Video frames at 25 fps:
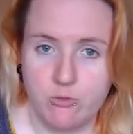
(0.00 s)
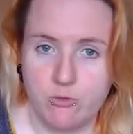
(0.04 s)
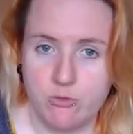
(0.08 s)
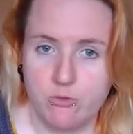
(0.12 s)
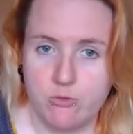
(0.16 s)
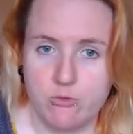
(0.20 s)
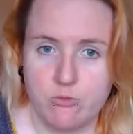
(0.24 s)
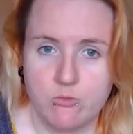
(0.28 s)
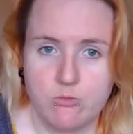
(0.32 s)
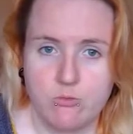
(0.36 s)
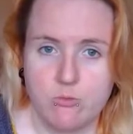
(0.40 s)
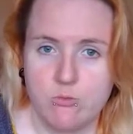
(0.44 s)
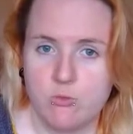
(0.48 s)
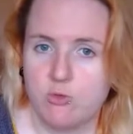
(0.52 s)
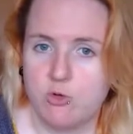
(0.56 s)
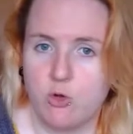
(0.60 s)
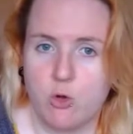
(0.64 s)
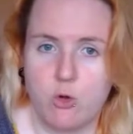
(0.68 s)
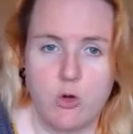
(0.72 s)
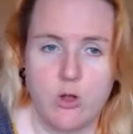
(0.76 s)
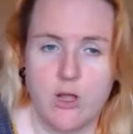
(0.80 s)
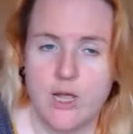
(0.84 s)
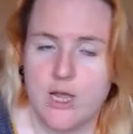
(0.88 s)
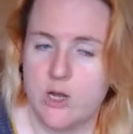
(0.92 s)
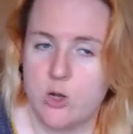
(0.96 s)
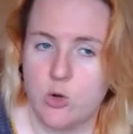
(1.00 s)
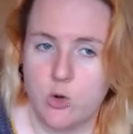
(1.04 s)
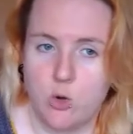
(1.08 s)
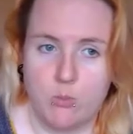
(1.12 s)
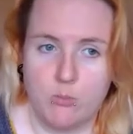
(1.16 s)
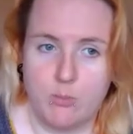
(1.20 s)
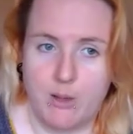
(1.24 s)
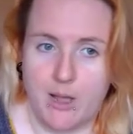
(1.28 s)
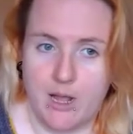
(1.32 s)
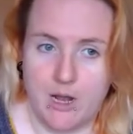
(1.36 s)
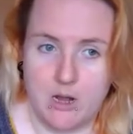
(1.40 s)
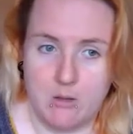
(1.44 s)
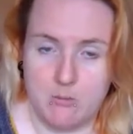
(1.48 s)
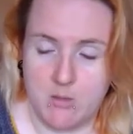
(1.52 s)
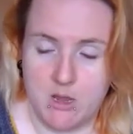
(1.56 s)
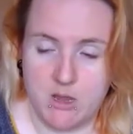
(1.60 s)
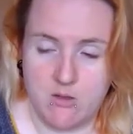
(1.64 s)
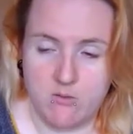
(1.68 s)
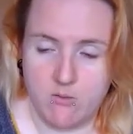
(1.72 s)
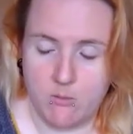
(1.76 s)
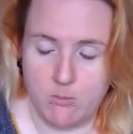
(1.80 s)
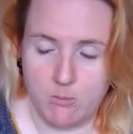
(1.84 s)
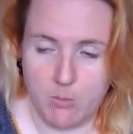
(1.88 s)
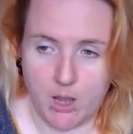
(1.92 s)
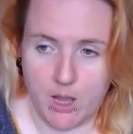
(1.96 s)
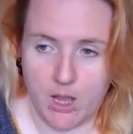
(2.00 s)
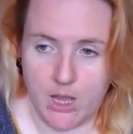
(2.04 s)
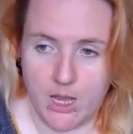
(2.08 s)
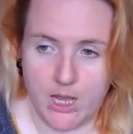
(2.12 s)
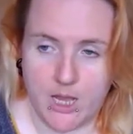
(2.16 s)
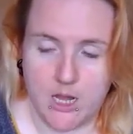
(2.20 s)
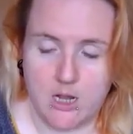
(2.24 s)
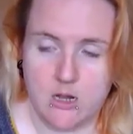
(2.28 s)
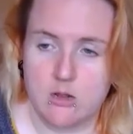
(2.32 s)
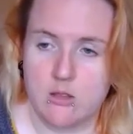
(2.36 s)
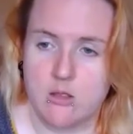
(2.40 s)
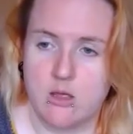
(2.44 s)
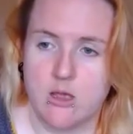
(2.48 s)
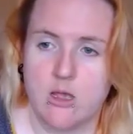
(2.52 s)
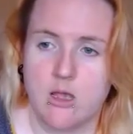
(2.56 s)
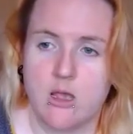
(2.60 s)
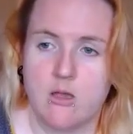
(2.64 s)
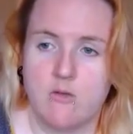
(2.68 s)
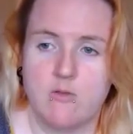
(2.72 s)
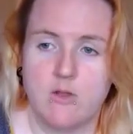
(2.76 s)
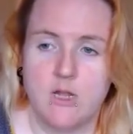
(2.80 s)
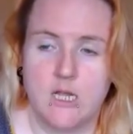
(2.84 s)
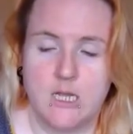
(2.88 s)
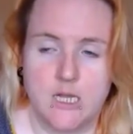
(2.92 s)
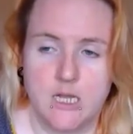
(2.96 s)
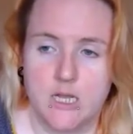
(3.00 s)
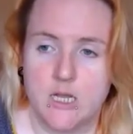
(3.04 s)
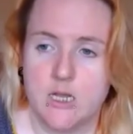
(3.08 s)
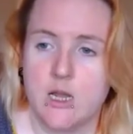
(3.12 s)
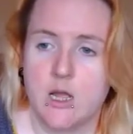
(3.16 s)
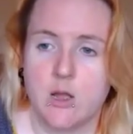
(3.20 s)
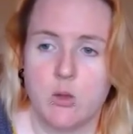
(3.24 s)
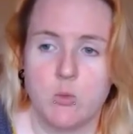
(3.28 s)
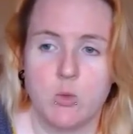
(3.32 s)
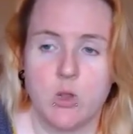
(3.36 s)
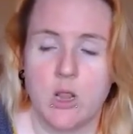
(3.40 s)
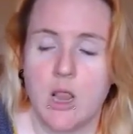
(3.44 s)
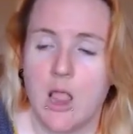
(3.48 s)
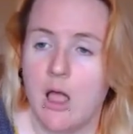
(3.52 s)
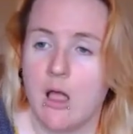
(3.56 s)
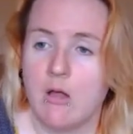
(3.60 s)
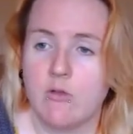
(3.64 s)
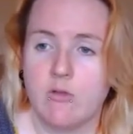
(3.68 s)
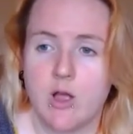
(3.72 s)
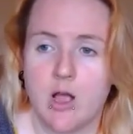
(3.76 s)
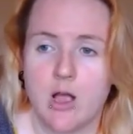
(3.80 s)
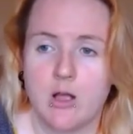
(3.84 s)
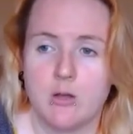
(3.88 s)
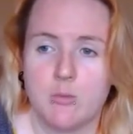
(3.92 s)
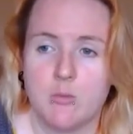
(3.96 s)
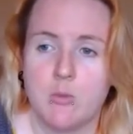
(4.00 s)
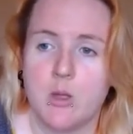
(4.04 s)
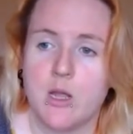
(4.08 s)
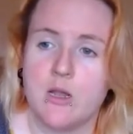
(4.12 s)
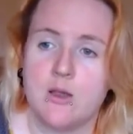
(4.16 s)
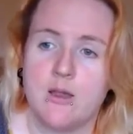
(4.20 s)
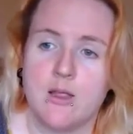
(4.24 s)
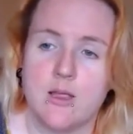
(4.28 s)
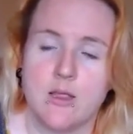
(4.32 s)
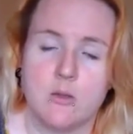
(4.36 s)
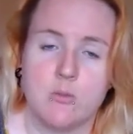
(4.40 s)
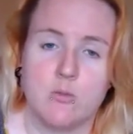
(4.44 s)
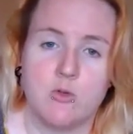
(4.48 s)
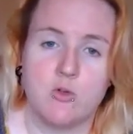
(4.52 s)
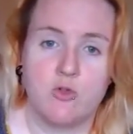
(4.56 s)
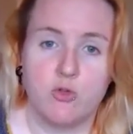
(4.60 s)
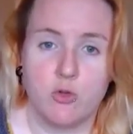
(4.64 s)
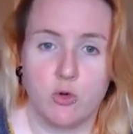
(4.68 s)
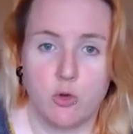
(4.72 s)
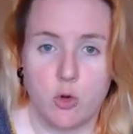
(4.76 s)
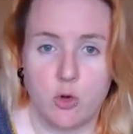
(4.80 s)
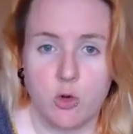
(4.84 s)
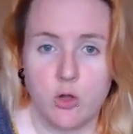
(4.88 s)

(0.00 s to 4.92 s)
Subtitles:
Scott had not banned me from buying anything. If he did, I would laugh at him and tell him to jog on.